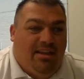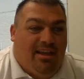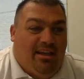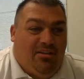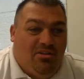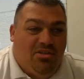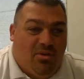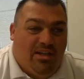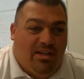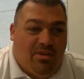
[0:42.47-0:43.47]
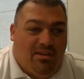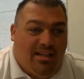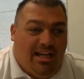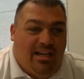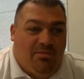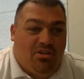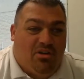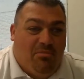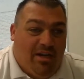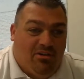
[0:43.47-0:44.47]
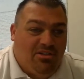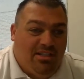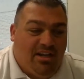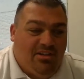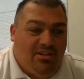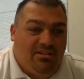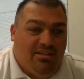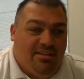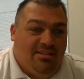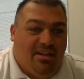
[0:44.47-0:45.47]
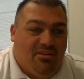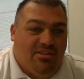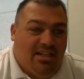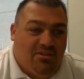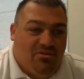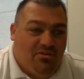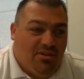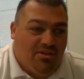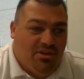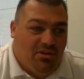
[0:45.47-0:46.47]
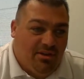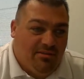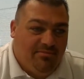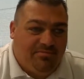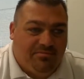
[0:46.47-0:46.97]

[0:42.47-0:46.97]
and those twice-a-month labs are mirrored sessions and self-scheduled for the student.